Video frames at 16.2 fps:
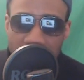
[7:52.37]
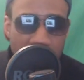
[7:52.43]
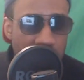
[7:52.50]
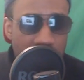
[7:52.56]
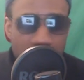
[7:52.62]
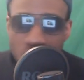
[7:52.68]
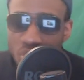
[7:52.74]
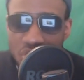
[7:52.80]

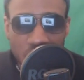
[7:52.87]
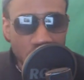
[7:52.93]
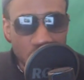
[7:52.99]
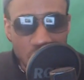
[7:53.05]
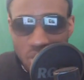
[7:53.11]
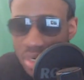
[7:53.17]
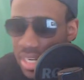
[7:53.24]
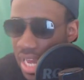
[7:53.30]
It's what's it
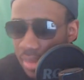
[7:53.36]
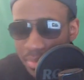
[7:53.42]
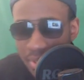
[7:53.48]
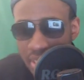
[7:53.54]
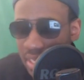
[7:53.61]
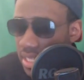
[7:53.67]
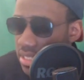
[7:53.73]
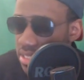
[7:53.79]
called?
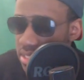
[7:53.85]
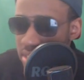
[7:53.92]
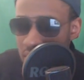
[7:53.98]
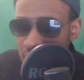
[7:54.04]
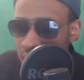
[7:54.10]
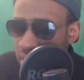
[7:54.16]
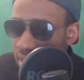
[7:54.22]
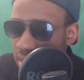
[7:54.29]
Konami. It's
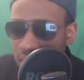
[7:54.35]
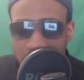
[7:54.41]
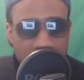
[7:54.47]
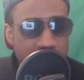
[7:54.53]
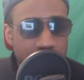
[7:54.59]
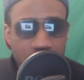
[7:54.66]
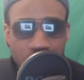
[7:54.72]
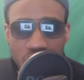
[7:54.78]

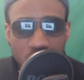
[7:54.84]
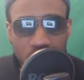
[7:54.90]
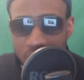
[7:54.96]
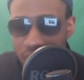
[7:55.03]
Take Two.